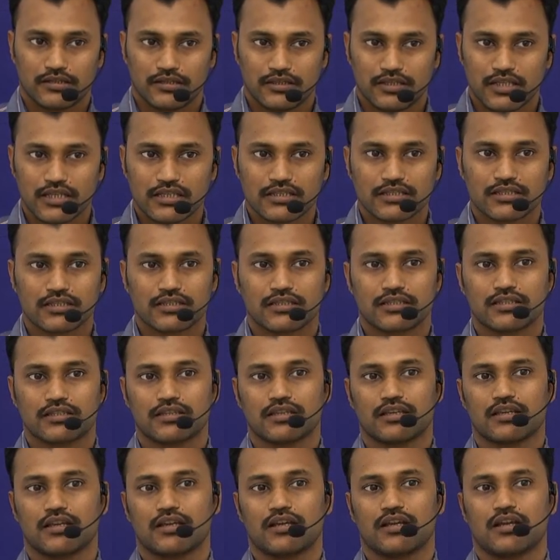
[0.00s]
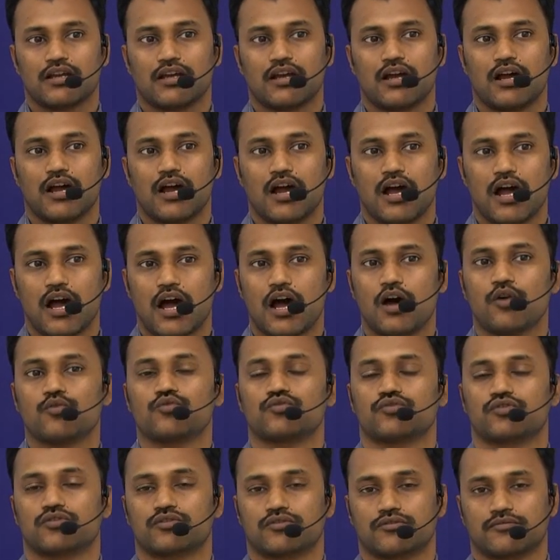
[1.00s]
this
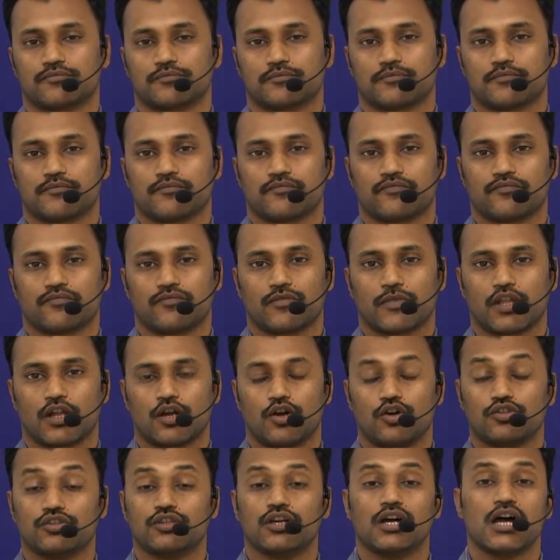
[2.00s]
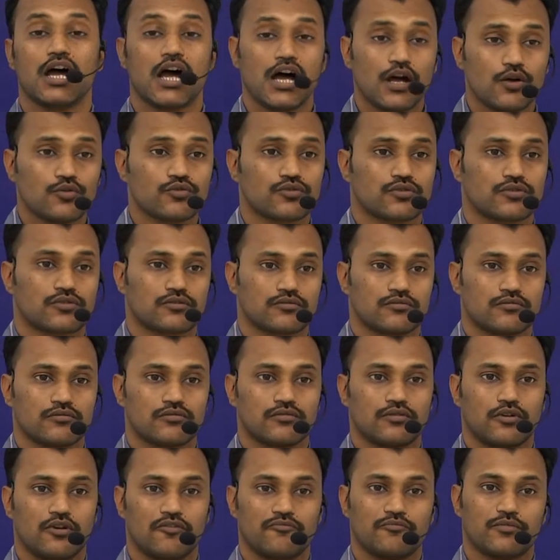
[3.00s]
house or the house
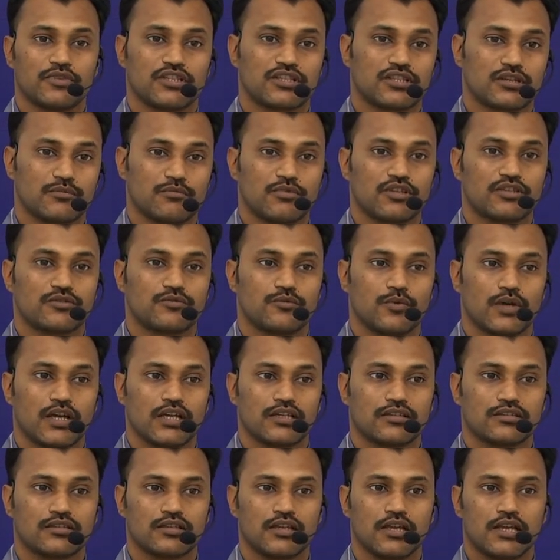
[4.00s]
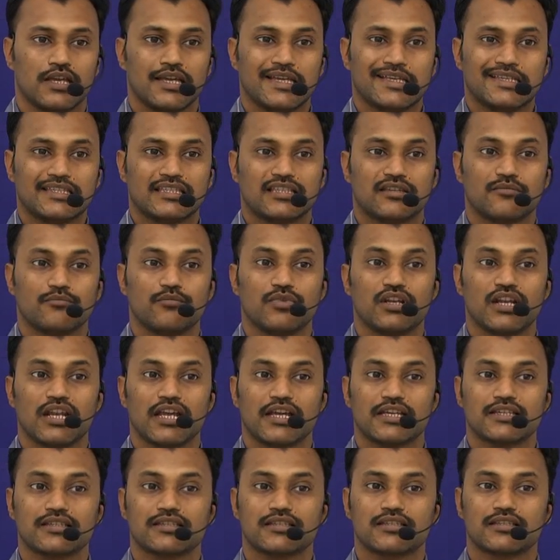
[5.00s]
of Mr. Biswas
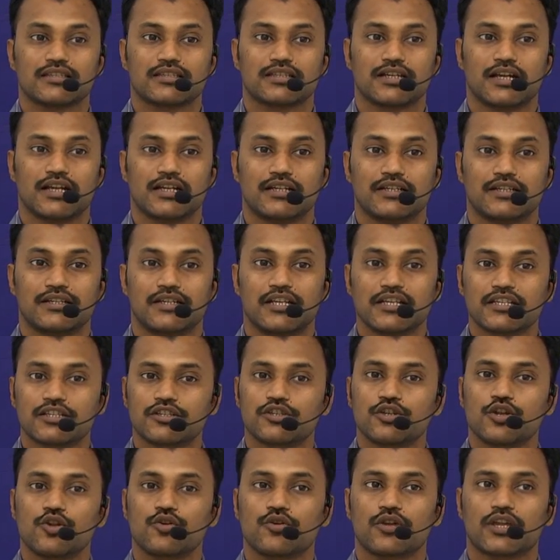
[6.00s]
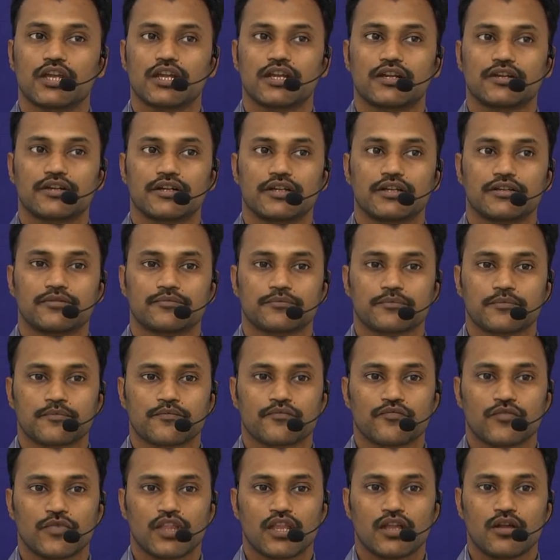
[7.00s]
symbolizes a dislocated
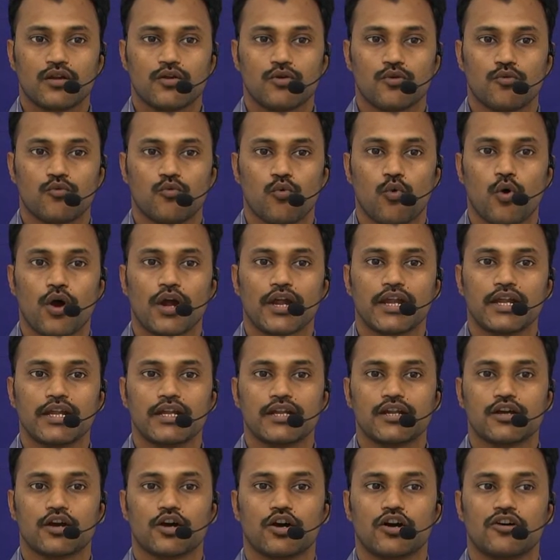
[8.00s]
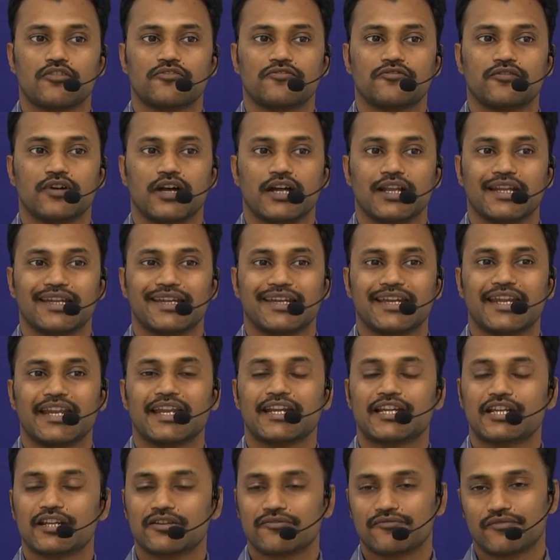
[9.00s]
void of
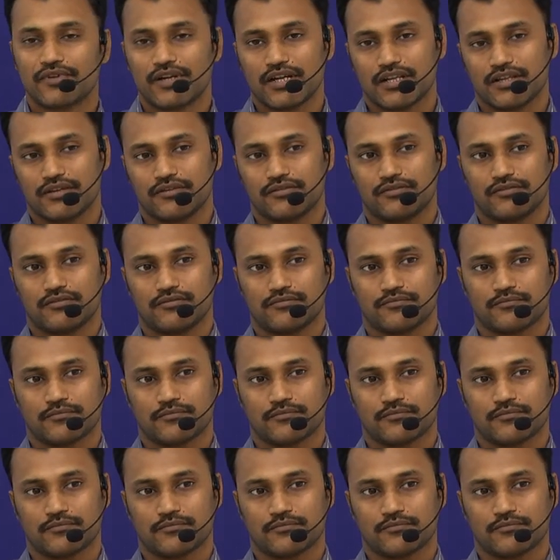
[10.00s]
native tradition.